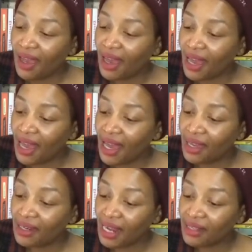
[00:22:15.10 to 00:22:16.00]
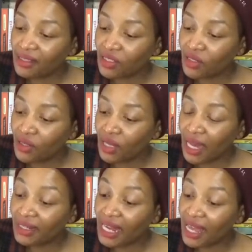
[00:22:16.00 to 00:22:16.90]
I glanced
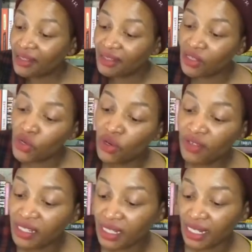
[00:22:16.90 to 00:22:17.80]
nervously